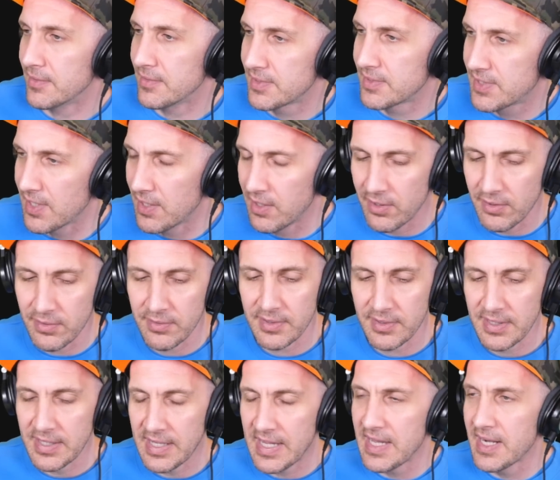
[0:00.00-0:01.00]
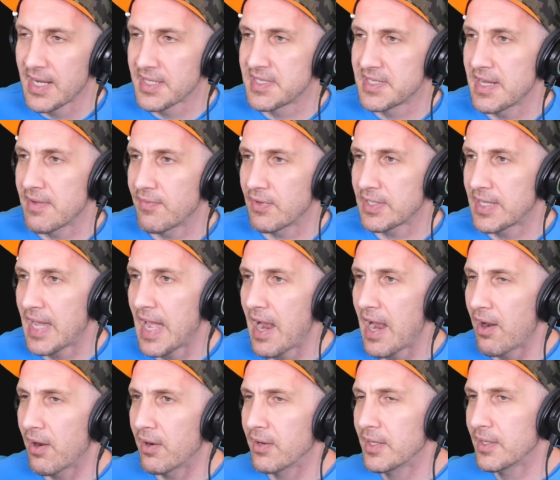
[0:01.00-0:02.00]
So he doesn't even
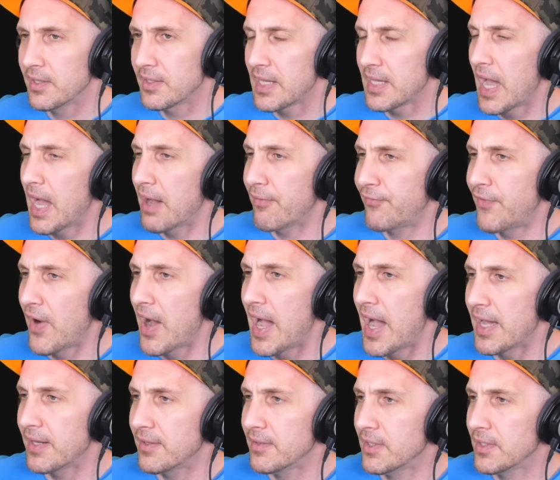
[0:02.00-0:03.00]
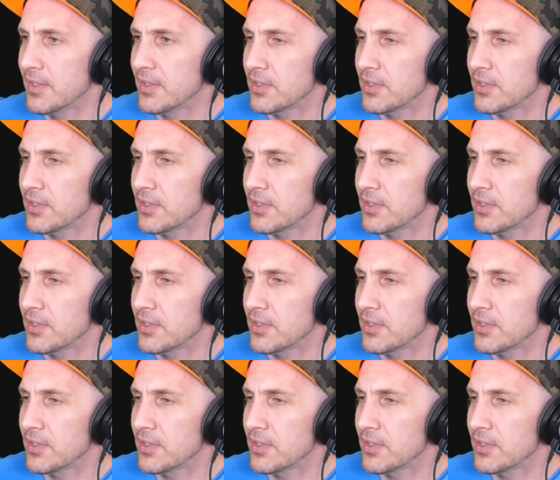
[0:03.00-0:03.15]
care. Yeah, fine.